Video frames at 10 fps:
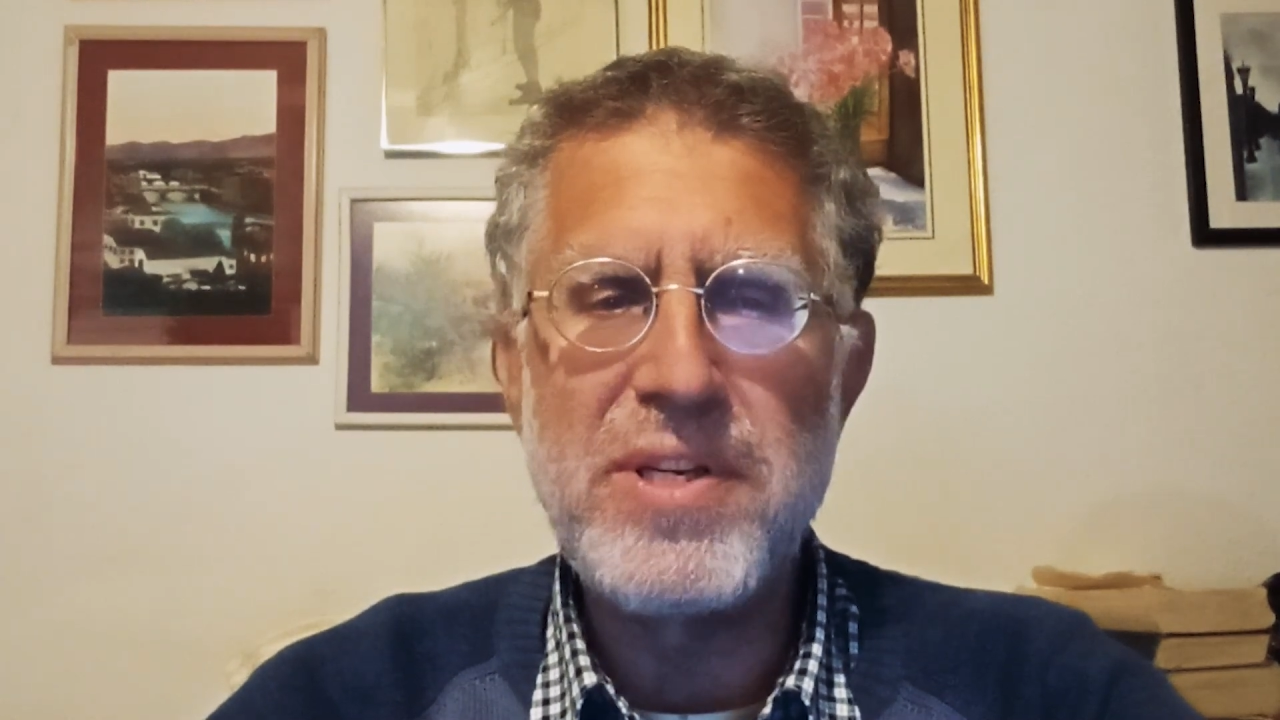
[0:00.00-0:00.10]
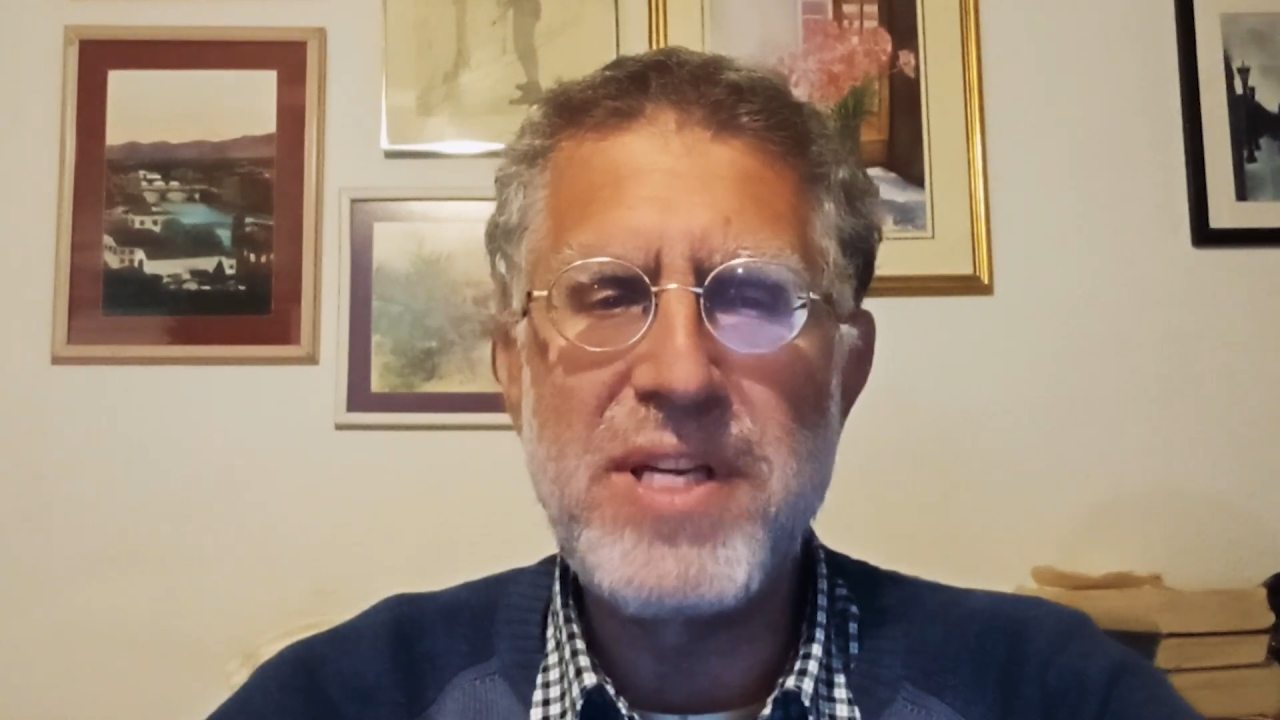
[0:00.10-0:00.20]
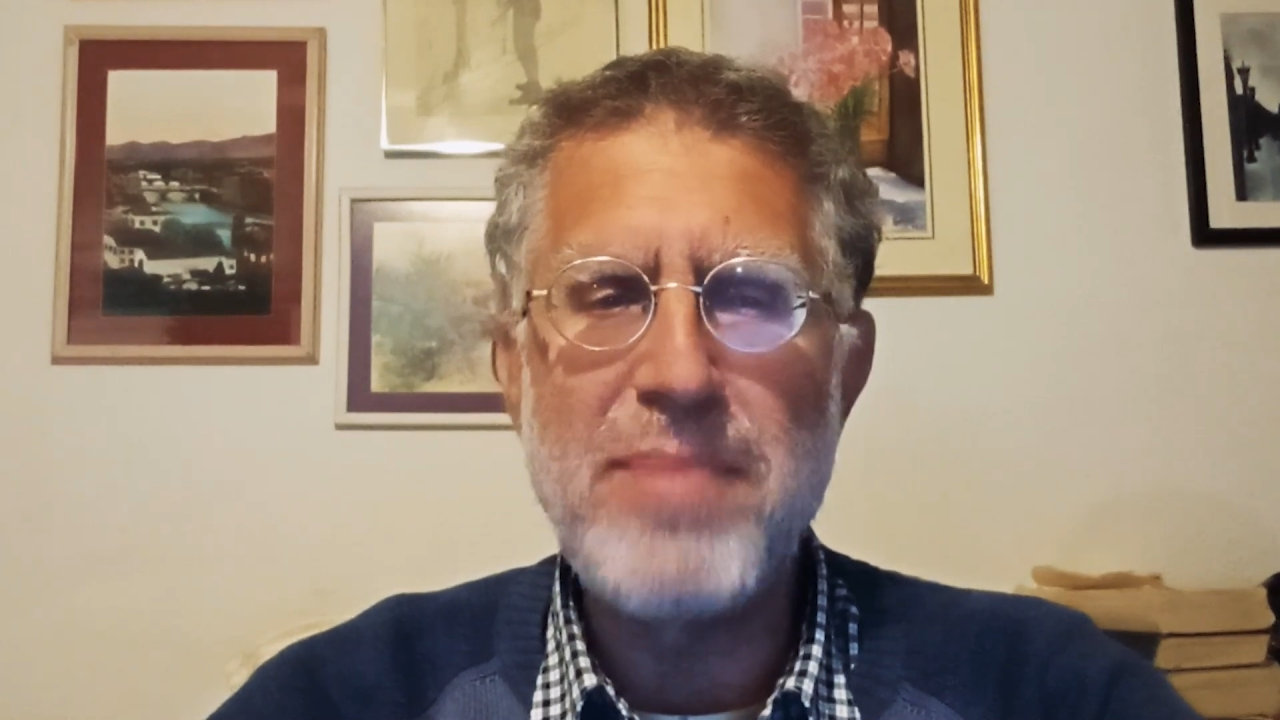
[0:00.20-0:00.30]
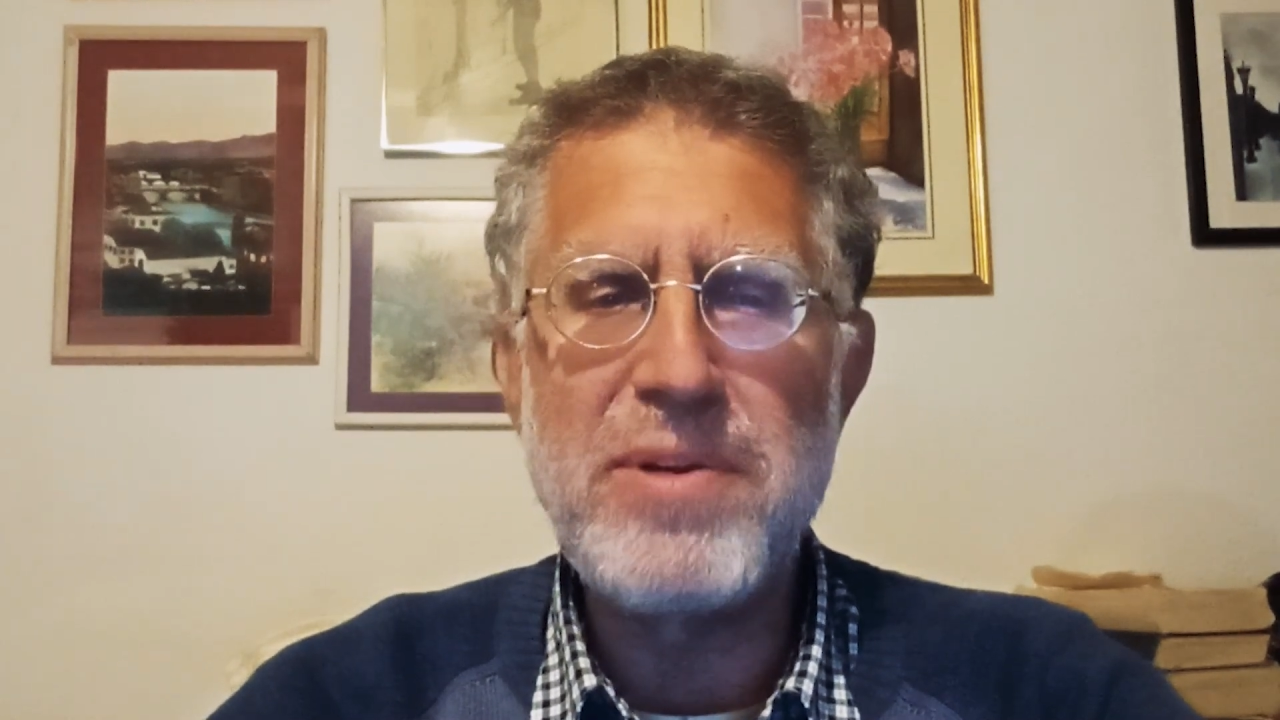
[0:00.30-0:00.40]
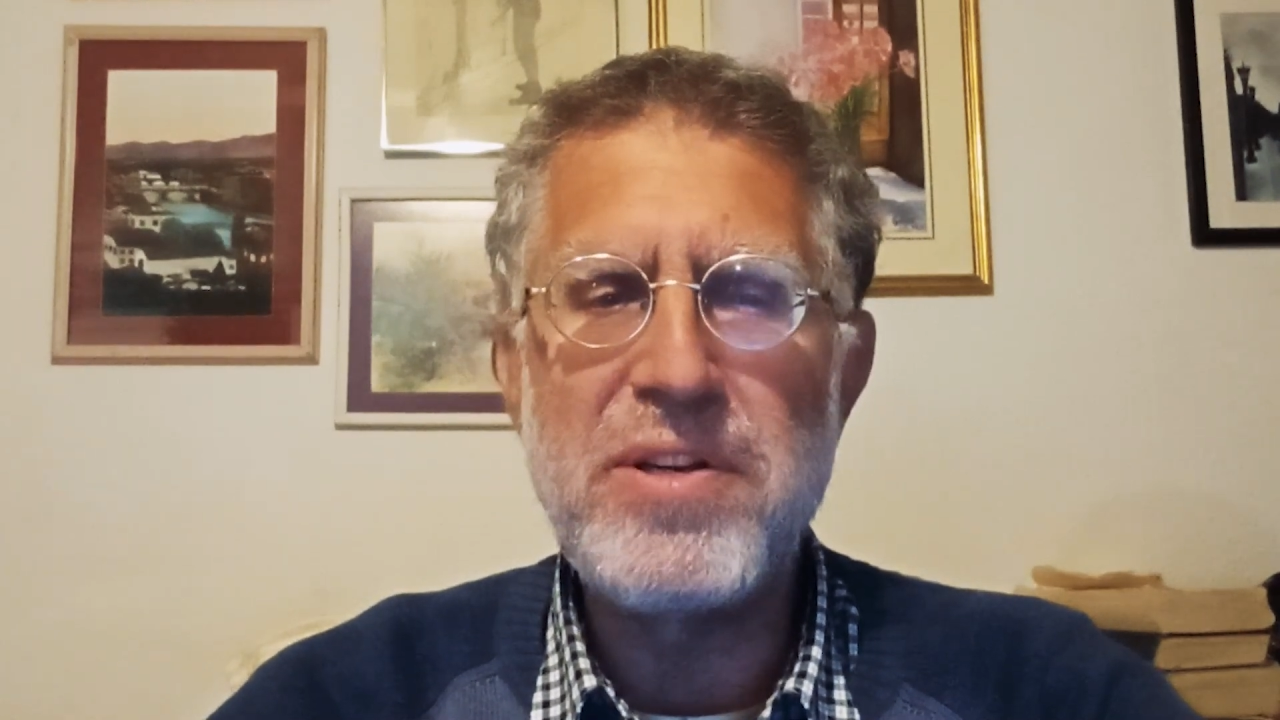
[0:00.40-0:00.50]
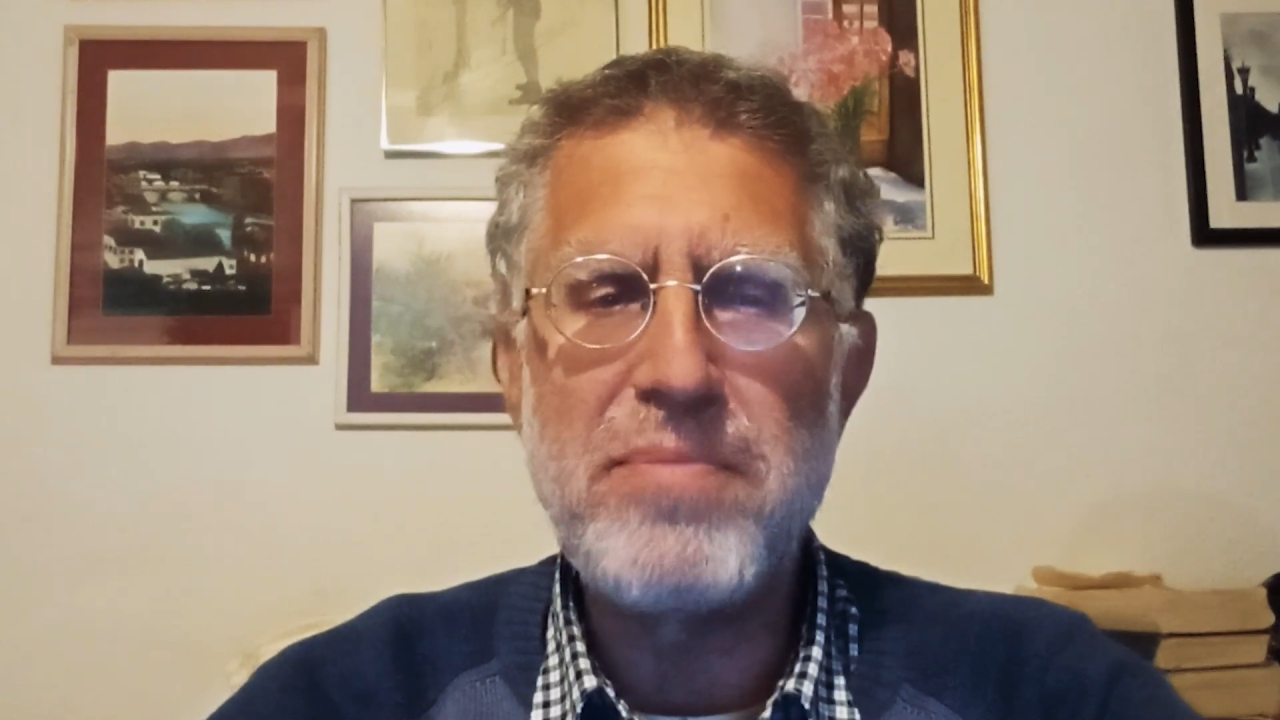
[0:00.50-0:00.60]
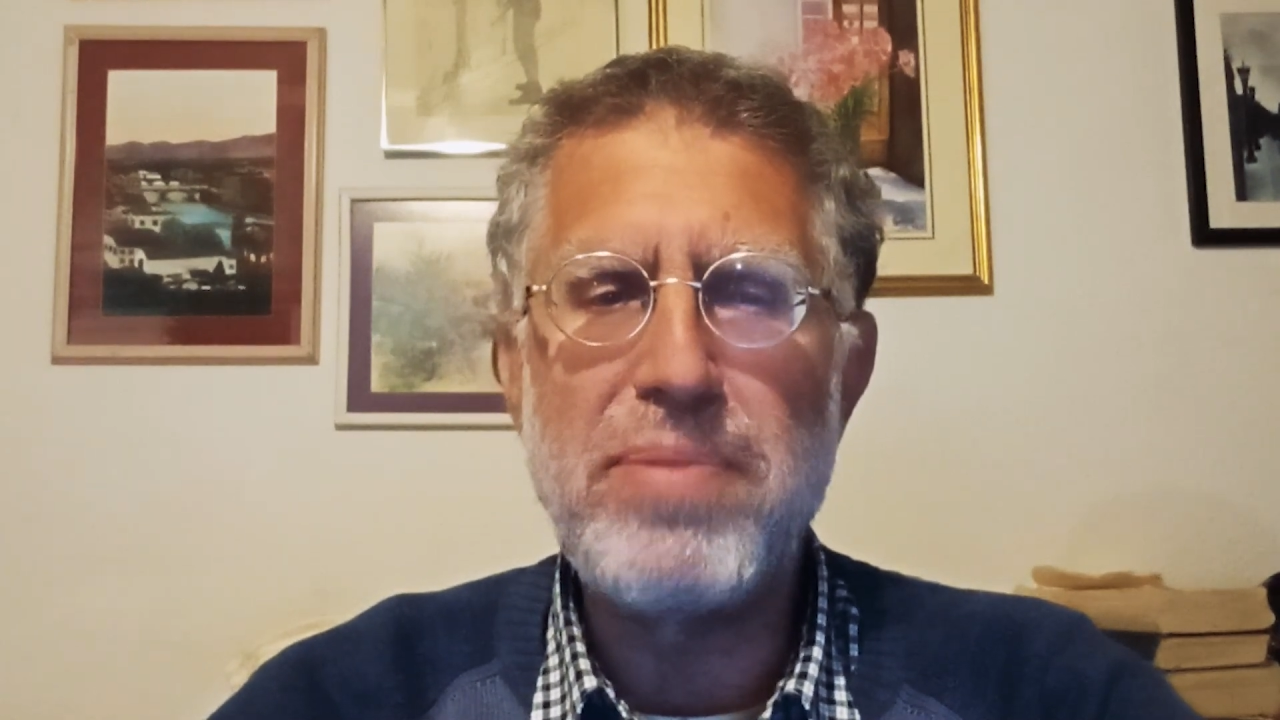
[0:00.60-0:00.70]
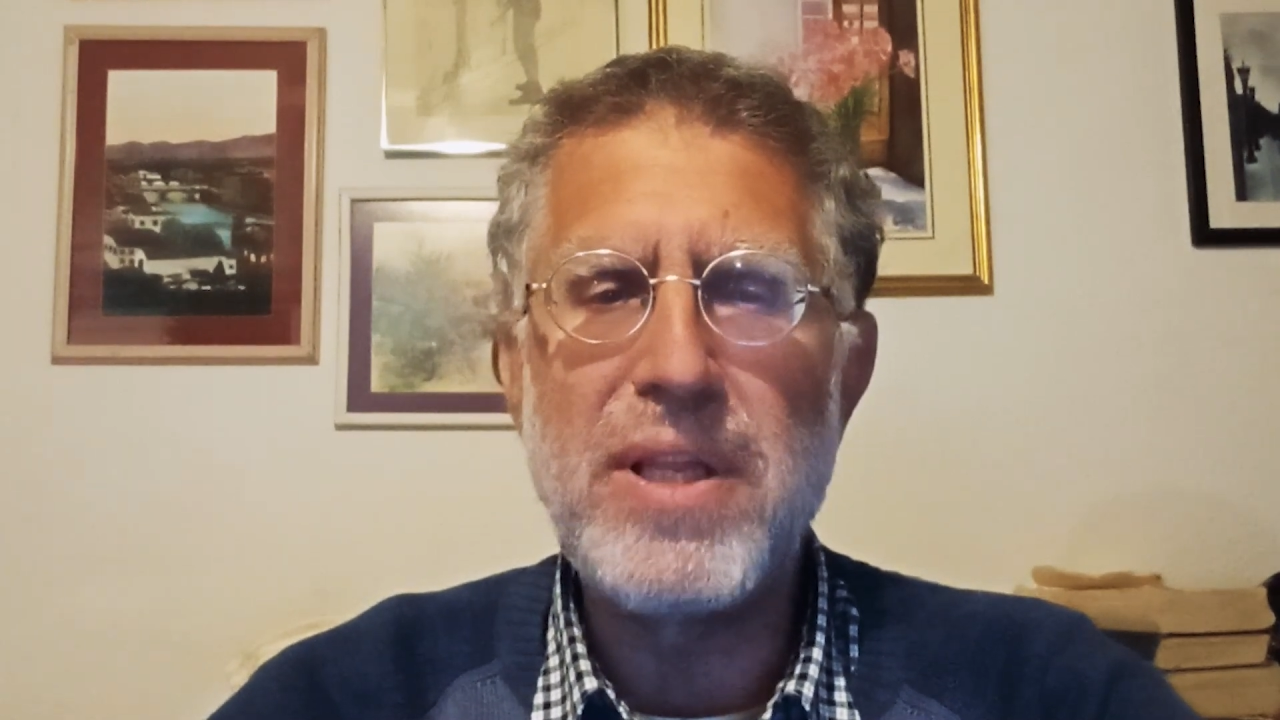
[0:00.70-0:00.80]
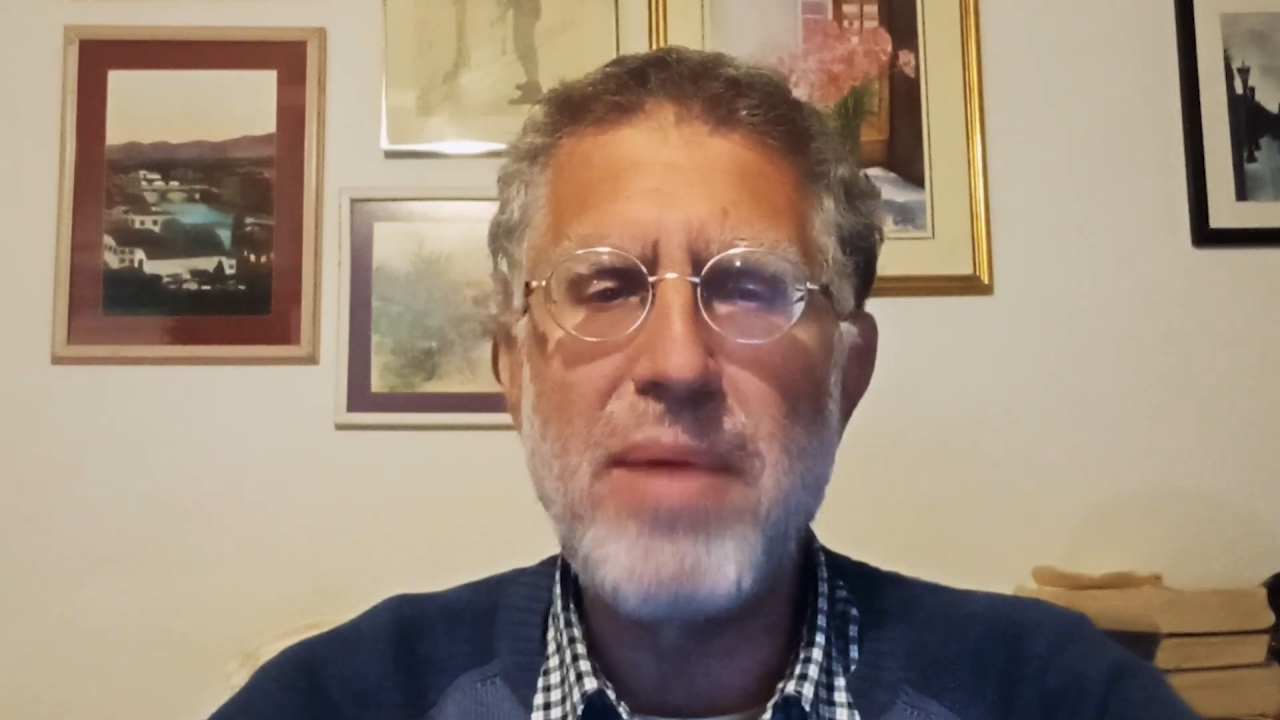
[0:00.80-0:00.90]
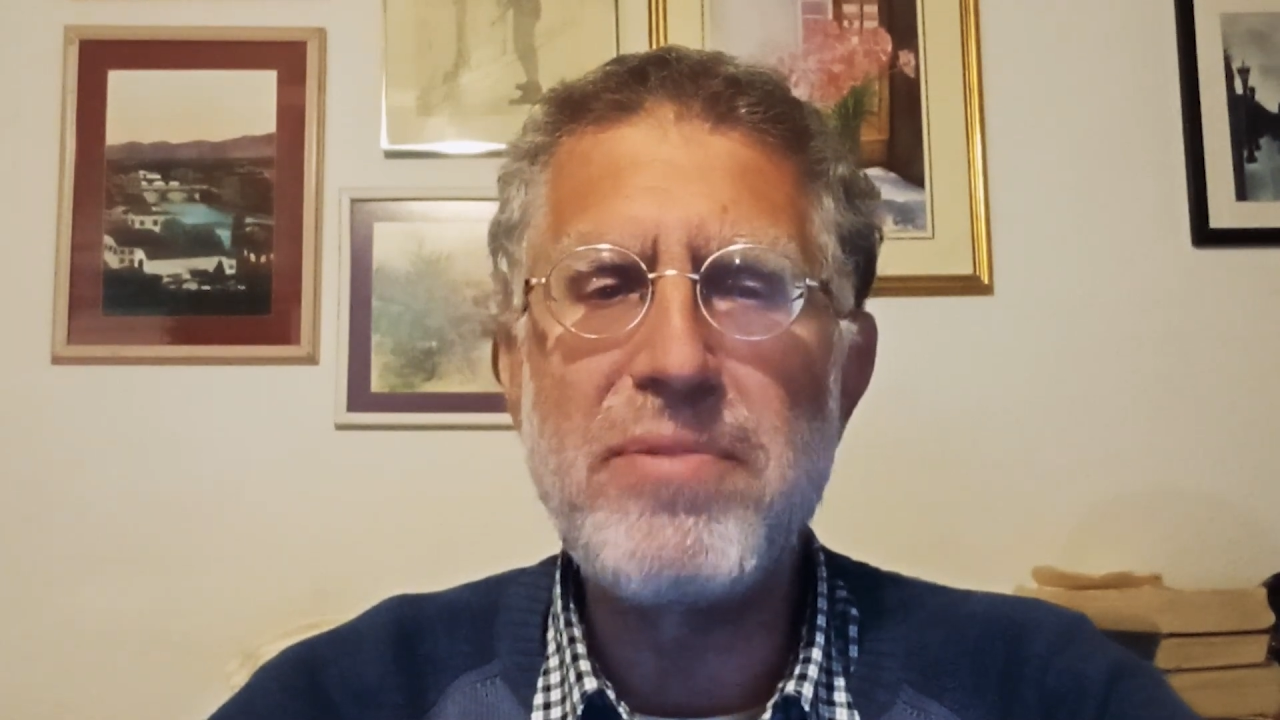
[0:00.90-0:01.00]
attempted to
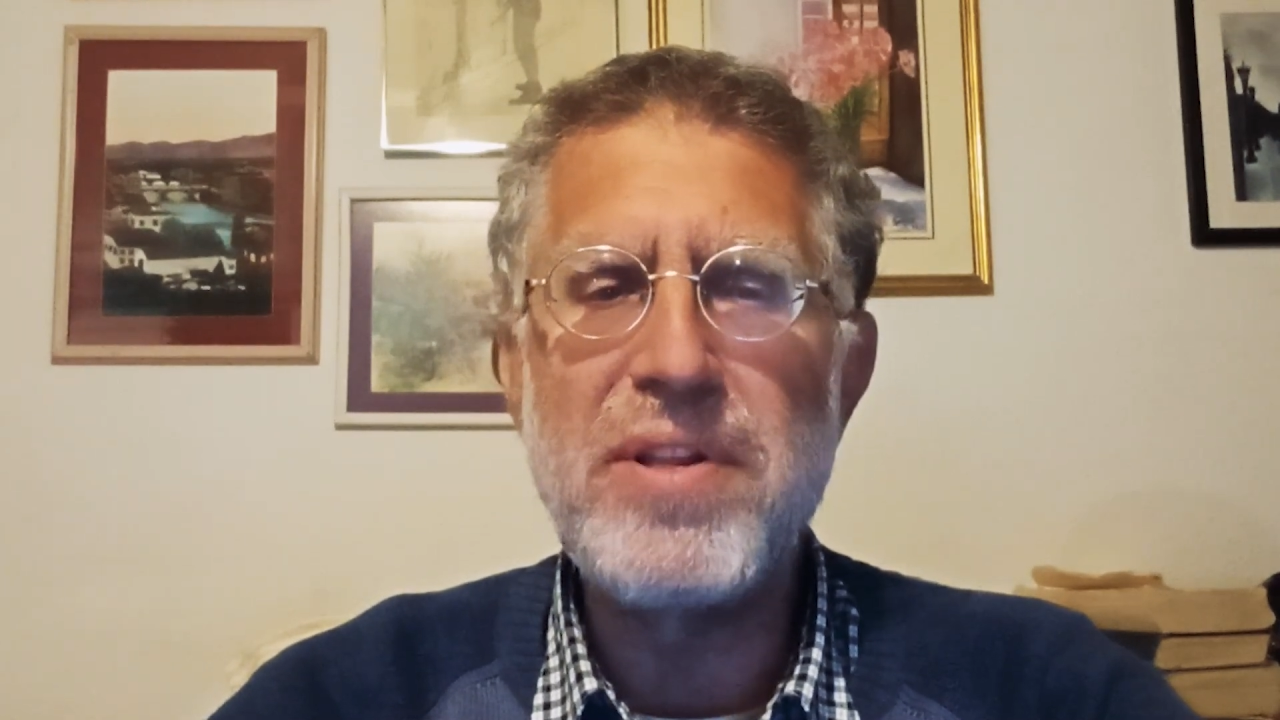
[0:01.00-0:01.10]
plumb